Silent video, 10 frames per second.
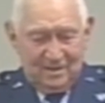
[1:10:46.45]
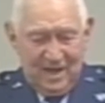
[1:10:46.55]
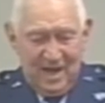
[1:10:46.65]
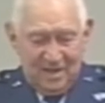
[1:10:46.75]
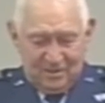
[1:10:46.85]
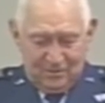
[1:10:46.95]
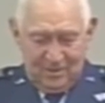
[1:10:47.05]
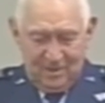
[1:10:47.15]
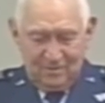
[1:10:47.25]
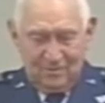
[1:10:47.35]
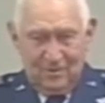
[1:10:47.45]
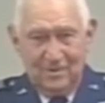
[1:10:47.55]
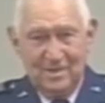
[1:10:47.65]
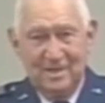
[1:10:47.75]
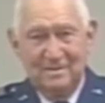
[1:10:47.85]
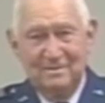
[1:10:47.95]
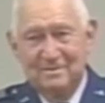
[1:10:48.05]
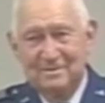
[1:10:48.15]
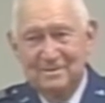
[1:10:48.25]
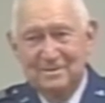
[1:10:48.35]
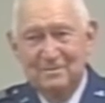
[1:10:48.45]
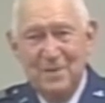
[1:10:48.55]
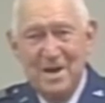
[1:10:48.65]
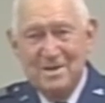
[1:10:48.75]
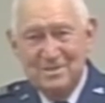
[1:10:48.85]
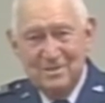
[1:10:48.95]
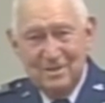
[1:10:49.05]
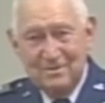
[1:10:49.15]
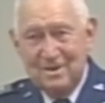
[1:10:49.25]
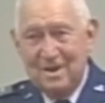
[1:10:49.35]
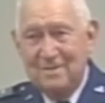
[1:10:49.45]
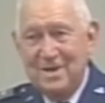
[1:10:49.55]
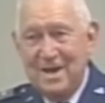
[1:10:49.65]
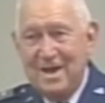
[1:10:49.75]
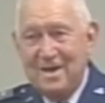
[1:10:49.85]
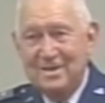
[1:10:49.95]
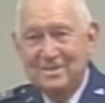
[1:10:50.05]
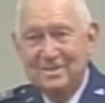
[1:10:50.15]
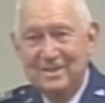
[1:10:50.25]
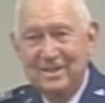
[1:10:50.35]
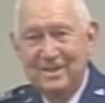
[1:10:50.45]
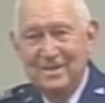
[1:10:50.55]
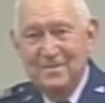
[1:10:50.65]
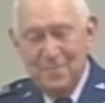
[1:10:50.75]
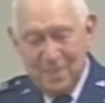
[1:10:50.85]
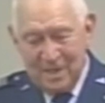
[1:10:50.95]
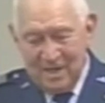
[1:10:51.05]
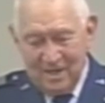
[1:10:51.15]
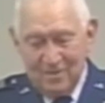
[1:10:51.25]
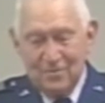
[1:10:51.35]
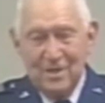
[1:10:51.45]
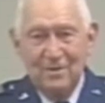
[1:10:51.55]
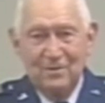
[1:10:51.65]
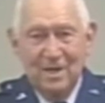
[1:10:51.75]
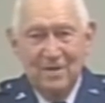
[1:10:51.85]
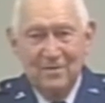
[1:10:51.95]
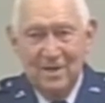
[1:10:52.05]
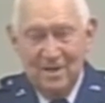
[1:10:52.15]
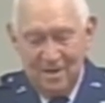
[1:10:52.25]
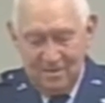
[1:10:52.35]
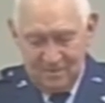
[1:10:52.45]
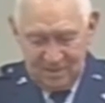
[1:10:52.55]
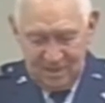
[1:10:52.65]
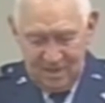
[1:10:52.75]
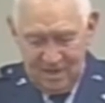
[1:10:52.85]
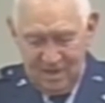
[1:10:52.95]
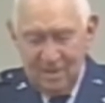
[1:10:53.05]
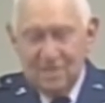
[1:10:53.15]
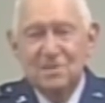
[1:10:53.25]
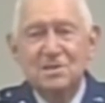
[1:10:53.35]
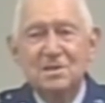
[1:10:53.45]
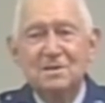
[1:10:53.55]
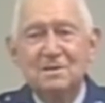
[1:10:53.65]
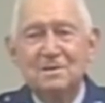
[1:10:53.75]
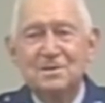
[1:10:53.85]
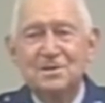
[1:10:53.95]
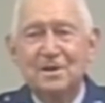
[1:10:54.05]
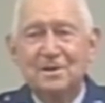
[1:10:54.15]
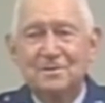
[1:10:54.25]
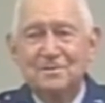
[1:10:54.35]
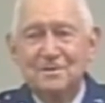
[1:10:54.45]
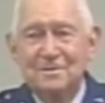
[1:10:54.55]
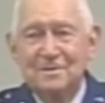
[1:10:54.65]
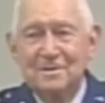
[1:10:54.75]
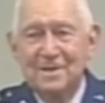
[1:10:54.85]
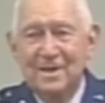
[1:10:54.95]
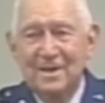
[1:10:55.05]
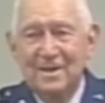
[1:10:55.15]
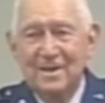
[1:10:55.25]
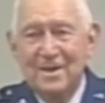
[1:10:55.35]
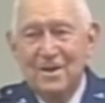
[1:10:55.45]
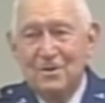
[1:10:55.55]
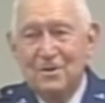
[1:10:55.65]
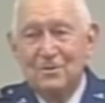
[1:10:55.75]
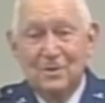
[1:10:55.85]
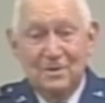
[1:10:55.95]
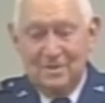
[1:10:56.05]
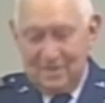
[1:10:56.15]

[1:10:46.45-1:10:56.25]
ants running towards that parachute that was coming down, see? and on that we gave our name and said, "See you in the states." Well,